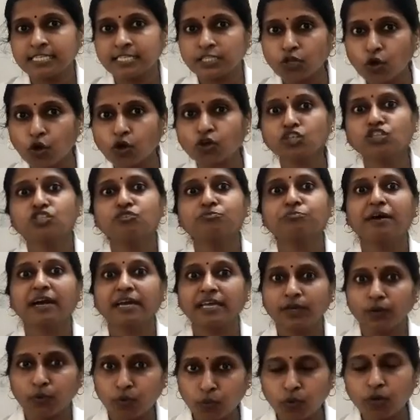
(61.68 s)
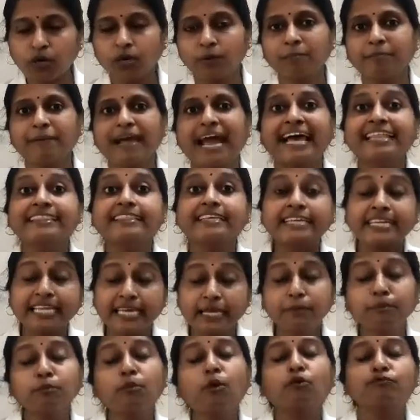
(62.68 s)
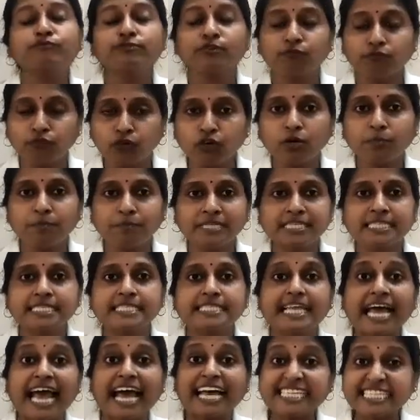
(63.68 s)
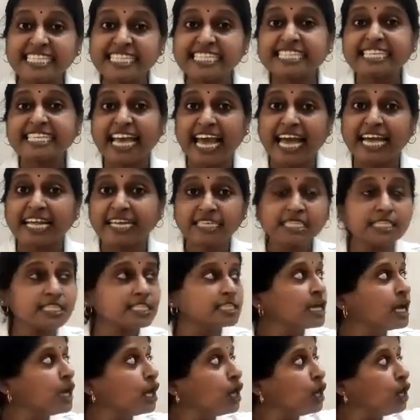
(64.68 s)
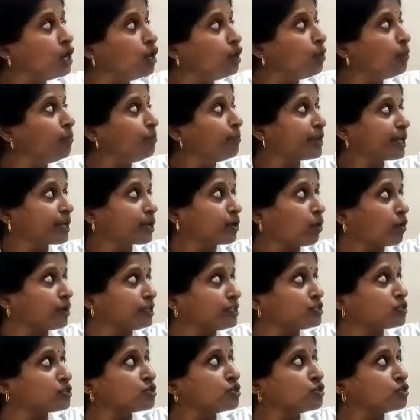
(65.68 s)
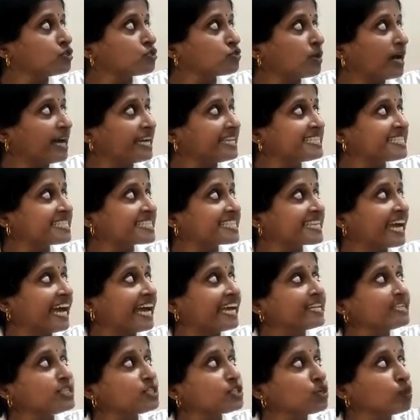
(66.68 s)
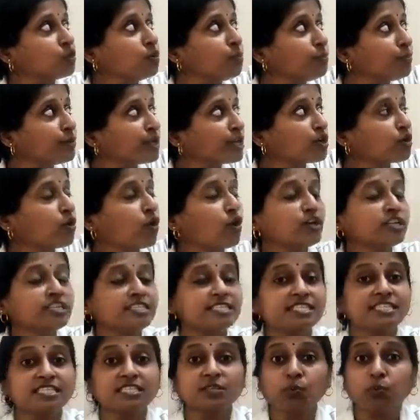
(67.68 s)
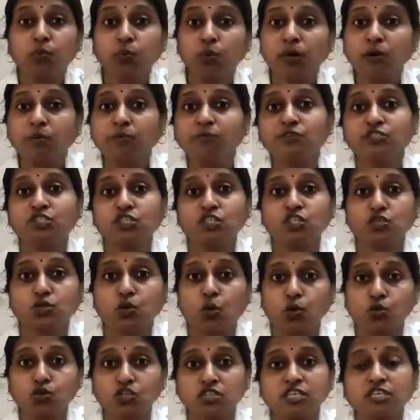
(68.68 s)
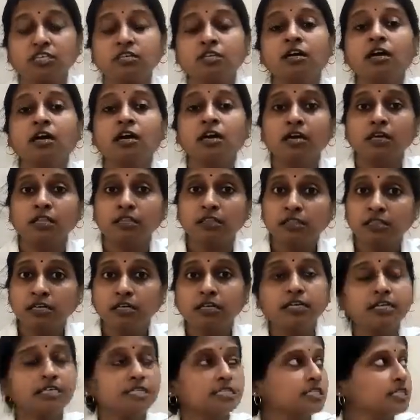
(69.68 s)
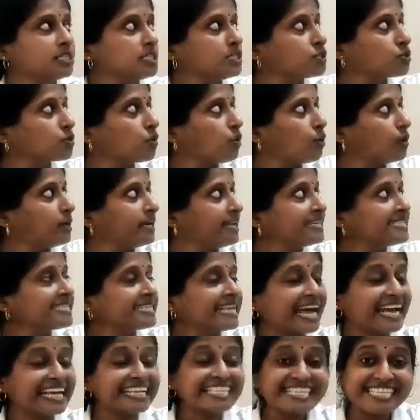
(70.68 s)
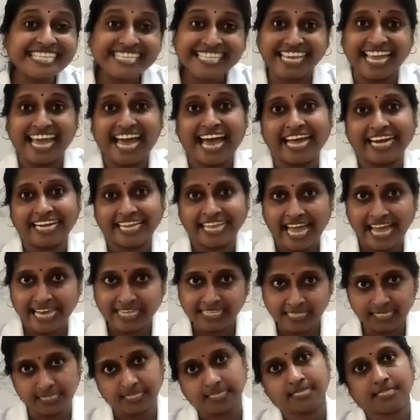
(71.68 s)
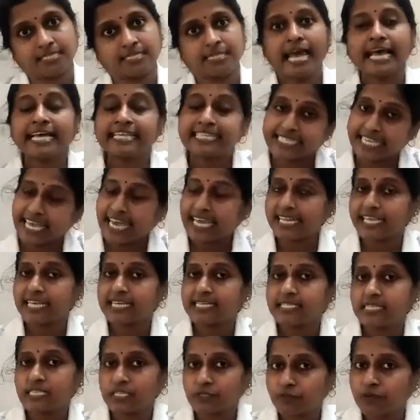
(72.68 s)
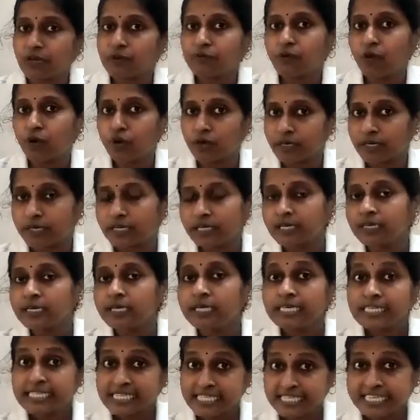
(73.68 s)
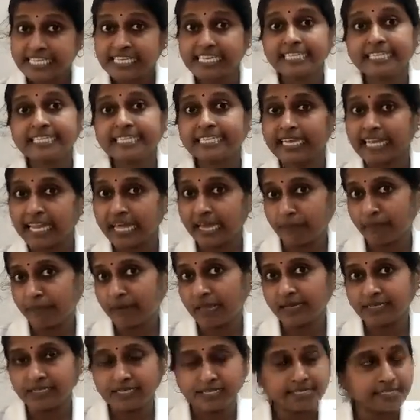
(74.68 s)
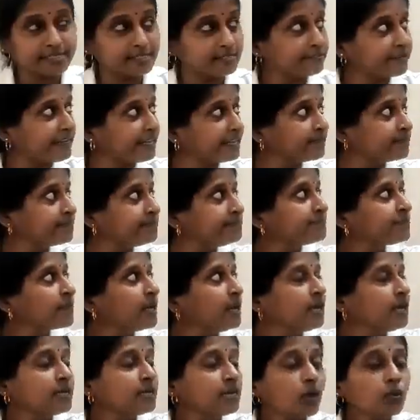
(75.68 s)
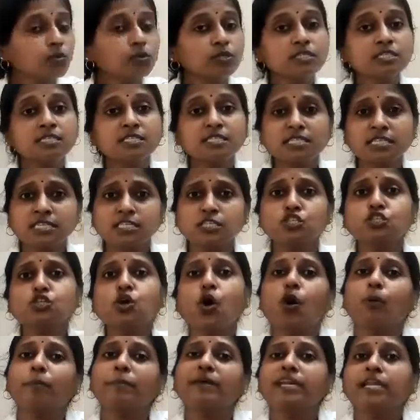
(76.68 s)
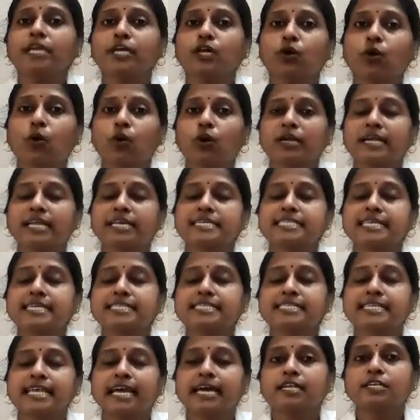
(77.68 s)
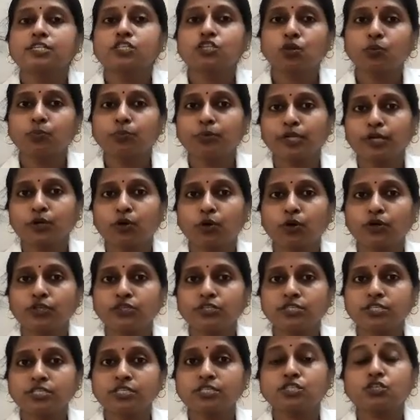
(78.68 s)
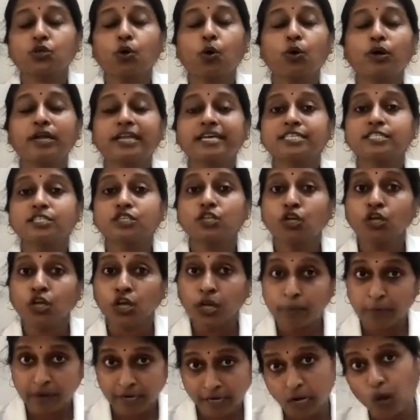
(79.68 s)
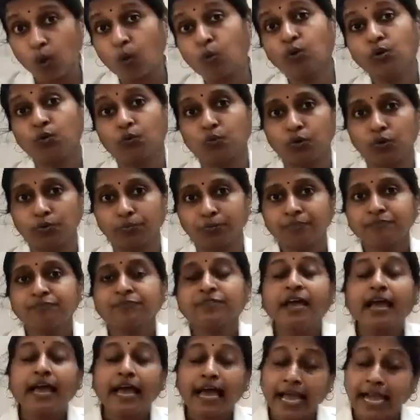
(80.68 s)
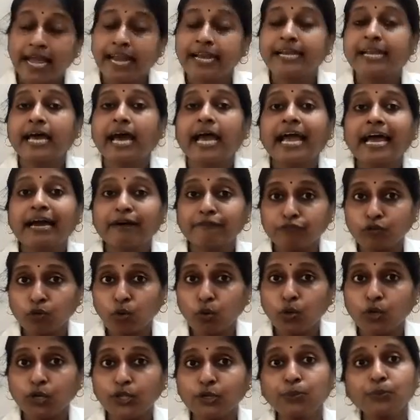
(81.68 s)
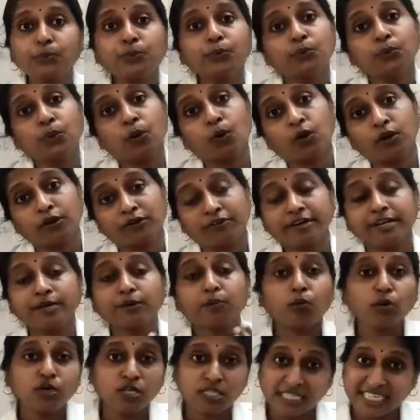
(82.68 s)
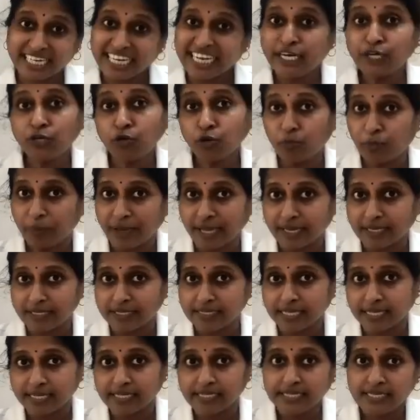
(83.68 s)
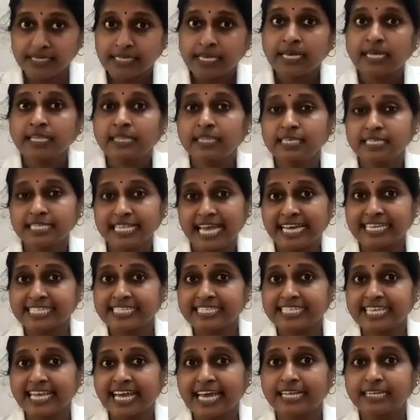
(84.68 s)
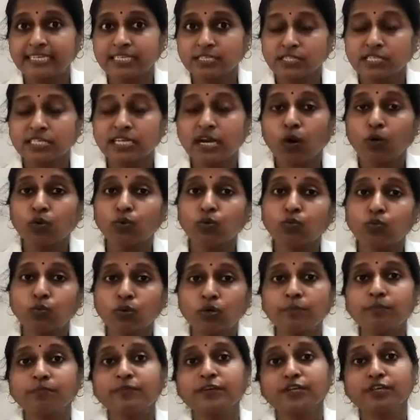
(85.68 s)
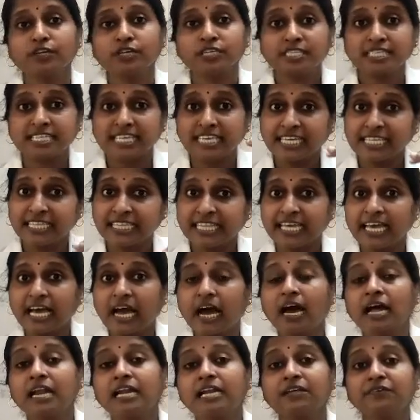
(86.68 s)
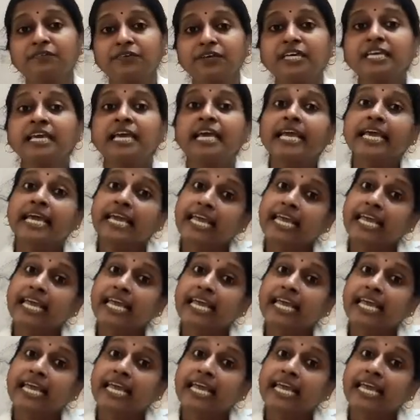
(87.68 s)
is caused by a worm, and the name of the worm is Ascaris lumbricoides. So Ascaris lumbricoides is the worm which is causing the disease called as Ascariasis. Ascariasis we have already seen in the lab last year, right? Now this is commonly called as Ascaris lumbricoides is called as roundworm. And I have told you already what is an endoparasites. This Ascaris roundworm, when you are seeing, they are living